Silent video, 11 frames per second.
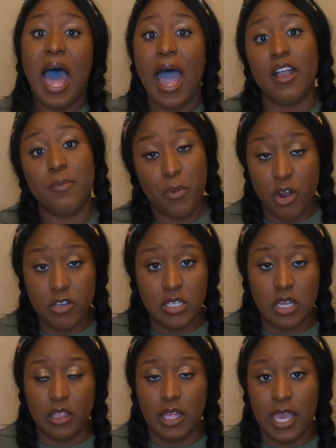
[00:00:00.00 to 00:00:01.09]
I
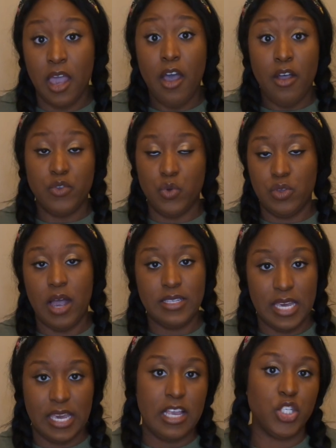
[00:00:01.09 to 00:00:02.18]
personally do not
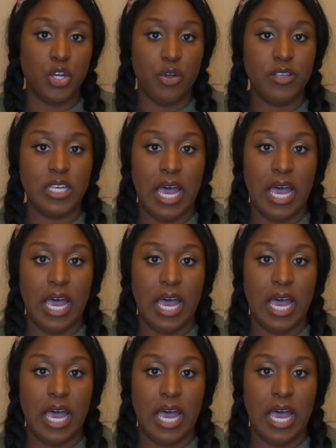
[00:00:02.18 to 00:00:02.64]
take insurance.